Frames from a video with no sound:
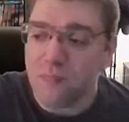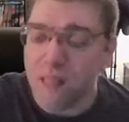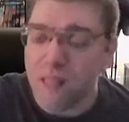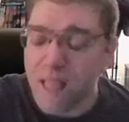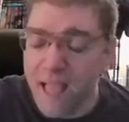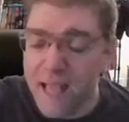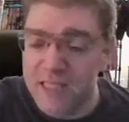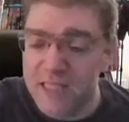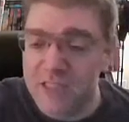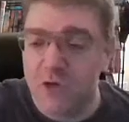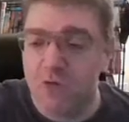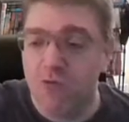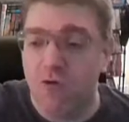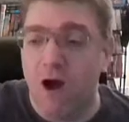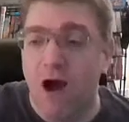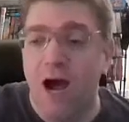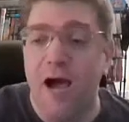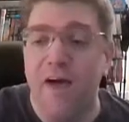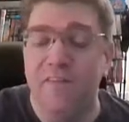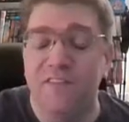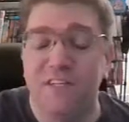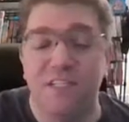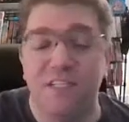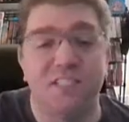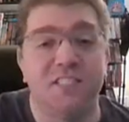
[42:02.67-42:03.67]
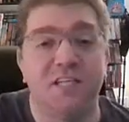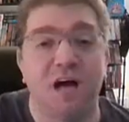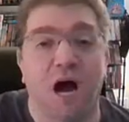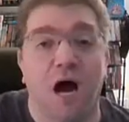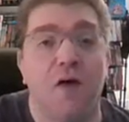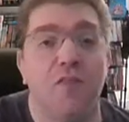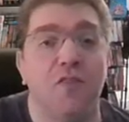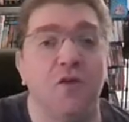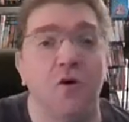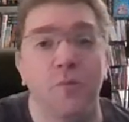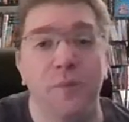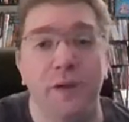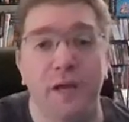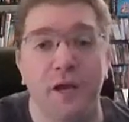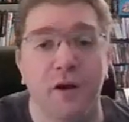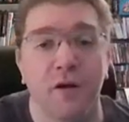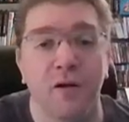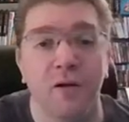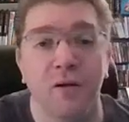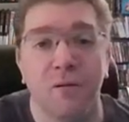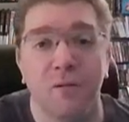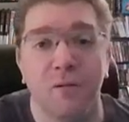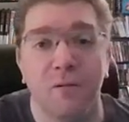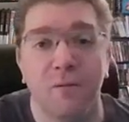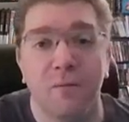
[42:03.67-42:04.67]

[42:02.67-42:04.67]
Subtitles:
has arrived at Dathomir,